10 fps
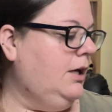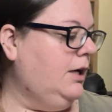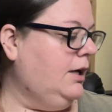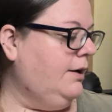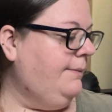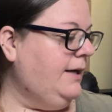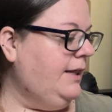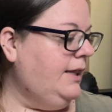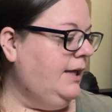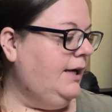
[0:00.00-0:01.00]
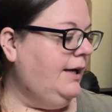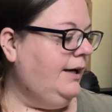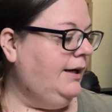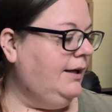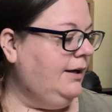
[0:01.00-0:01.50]
And
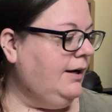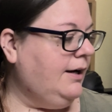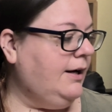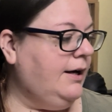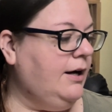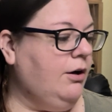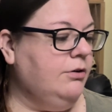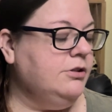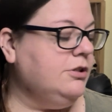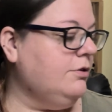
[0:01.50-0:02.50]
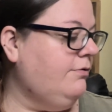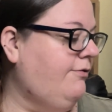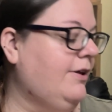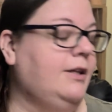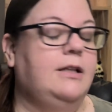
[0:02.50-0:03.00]
then I also
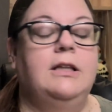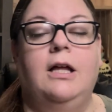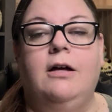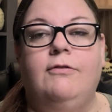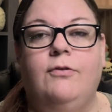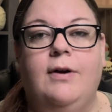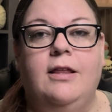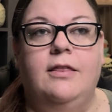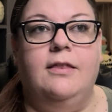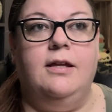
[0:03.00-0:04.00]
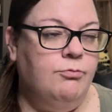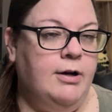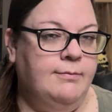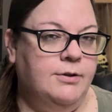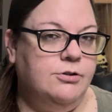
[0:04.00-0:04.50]
fell in love with
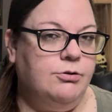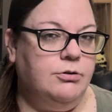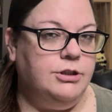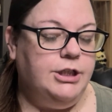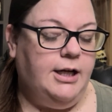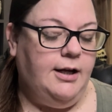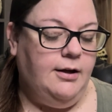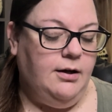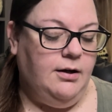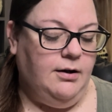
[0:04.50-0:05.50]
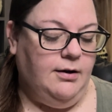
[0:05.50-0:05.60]
Red Mills Crochet